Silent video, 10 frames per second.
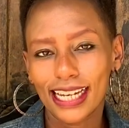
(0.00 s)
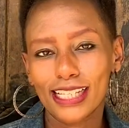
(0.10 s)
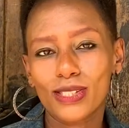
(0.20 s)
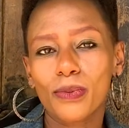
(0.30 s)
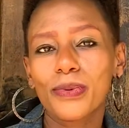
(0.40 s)

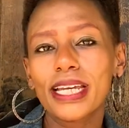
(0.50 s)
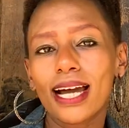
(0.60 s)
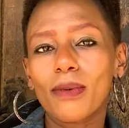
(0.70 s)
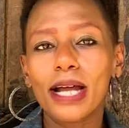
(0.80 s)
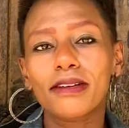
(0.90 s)
So we
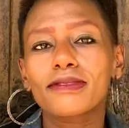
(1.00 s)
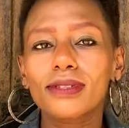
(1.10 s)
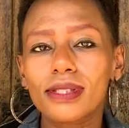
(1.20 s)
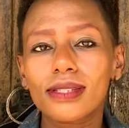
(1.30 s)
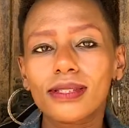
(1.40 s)
are one of
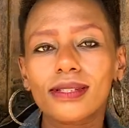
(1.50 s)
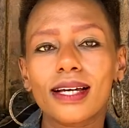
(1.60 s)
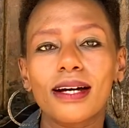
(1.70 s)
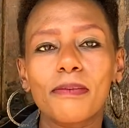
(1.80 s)
those uh,